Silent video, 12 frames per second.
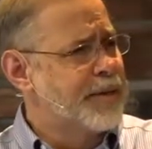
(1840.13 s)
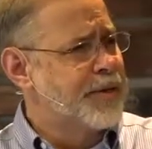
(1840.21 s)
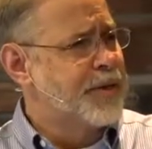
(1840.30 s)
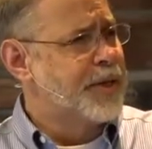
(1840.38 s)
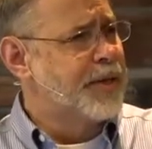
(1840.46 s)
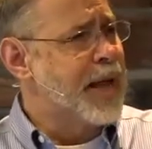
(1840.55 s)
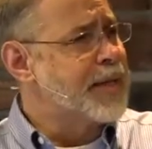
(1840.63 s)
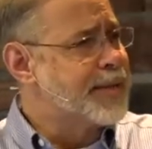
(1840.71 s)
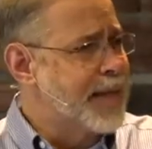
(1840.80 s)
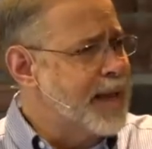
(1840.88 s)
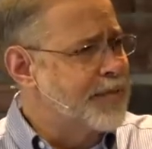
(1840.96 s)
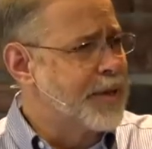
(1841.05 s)
she got
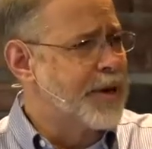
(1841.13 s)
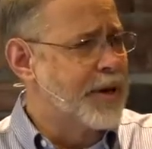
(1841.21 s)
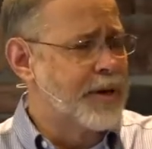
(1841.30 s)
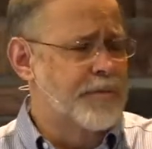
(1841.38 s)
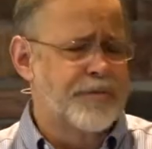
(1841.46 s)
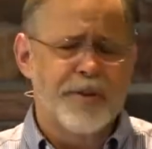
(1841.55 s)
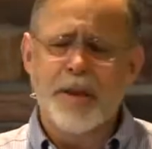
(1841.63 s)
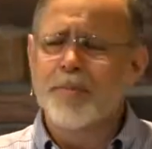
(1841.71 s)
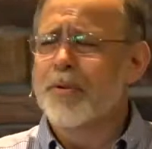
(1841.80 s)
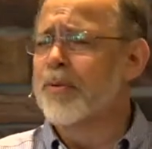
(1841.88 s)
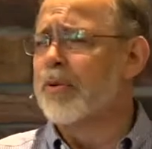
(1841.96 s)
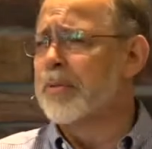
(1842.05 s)
saved in our
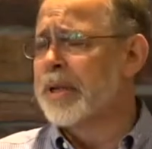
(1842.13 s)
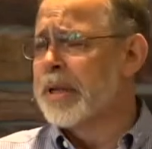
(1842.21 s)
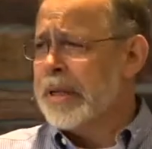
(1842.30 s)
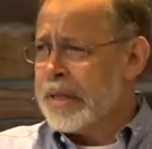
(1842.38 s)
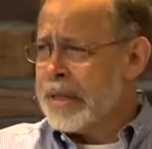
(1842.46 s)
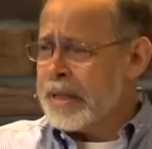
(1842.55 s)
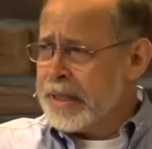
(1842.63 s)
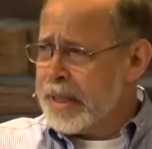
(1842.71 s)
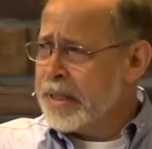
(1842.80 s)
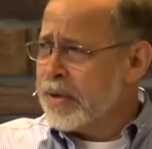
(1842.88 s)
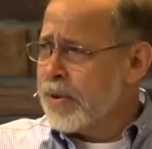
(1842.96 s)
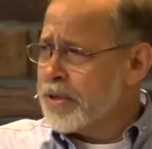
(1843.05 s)
family room. And
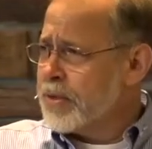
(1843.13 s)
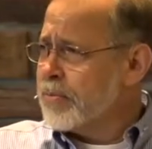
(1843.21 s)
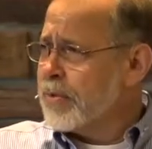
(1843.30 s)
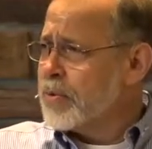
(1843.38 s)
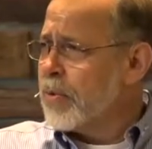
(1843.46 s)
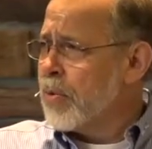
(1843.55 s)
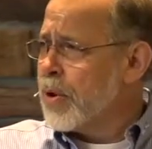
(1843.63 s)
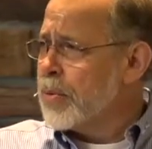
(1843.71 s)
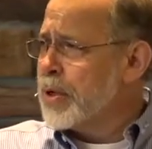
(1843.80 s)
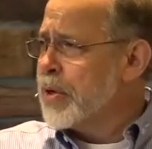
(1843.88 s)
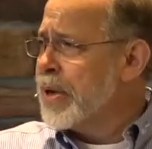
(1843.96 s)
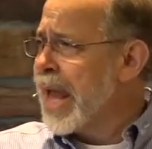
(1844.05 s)
then the question was, well, what do
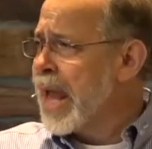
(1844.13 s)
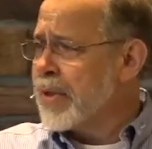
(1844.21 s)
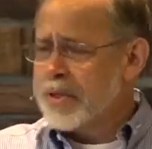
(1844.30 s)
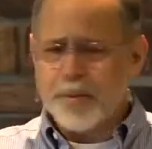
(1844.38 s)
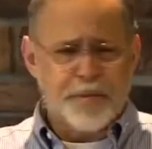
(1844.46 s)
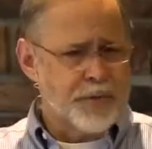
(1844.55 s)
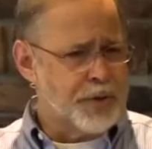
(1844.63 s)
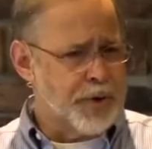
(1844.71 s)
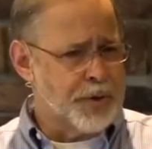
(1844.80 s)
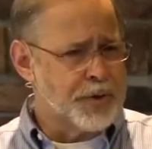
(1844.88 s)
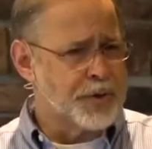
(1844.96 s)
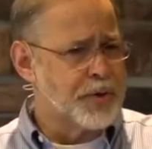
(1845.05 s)
we do now? Some of you
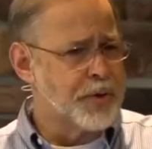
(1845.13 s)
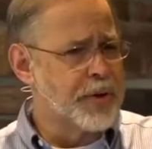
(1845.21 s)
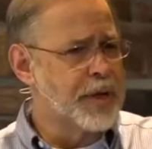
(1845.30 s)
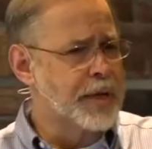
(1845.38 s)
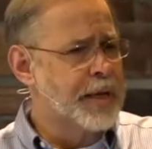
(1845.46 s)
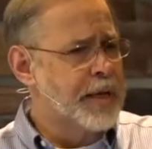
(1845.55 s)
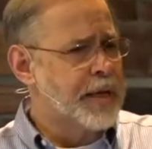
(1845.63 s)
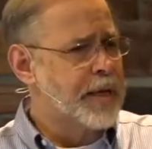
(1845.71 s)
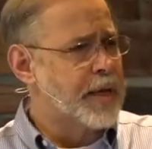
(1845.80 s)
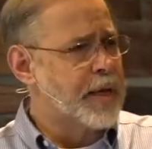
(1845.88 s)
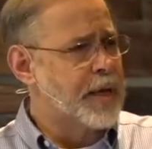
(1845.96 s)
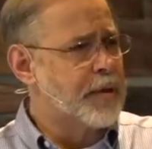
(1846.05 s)
know this story. And
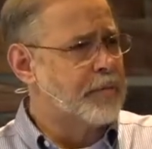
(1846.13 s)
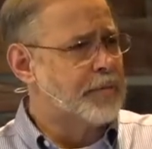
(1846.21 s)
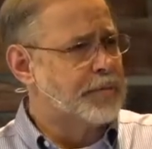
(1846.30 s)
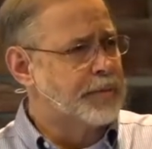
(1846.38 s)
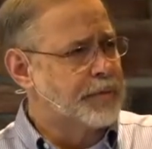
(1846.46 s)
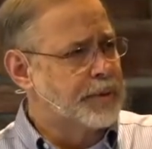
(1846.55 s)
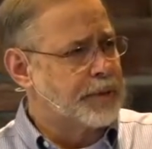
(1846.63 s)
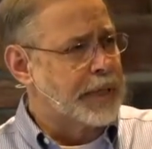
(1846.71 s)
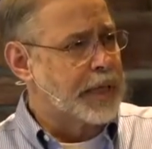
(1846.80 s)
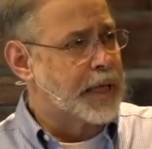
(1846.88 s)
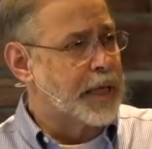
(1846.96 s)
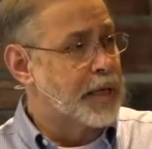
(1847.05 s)
um, it's
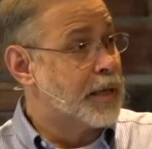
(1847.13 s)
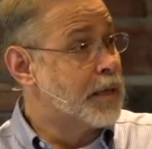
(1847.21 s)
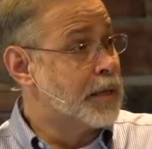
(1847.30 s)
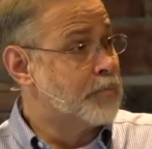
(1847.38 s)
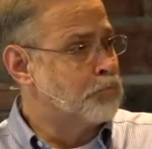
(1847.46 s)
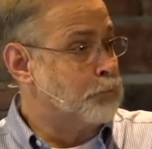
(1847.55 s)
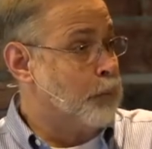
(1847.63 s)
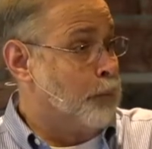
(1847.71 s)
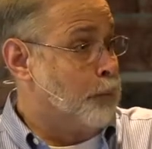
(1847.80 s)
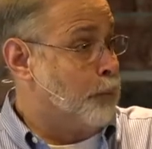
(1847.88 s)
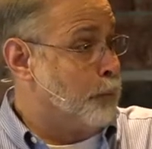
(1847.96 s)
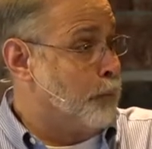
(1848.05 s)
like, um,
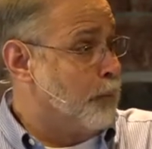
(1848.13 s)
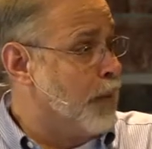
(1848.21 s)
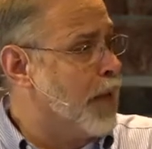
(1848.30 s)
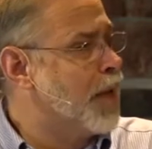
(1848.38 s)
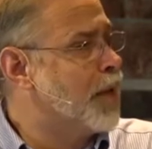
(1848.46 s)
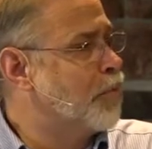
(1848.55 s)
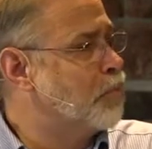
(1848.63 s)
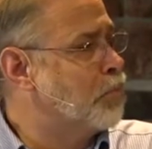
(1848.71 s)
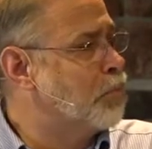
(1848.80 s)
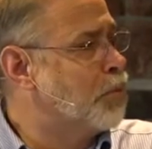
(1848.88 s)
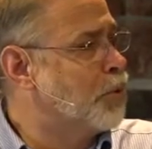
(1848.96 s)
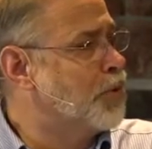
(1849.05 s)
I don't know. Uh,
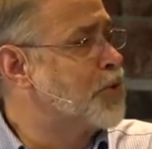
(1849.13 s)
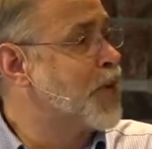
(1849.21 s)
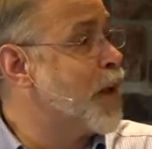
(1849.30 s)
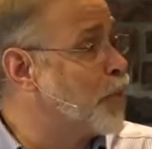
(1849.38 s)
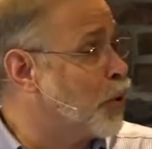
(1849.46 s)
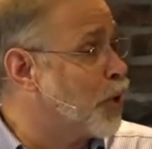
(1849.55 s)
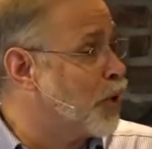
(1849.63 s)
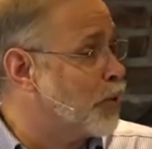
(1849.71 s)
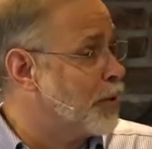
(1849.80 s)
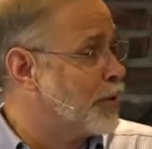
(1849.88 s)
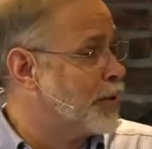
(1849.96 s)
we'll disciple you.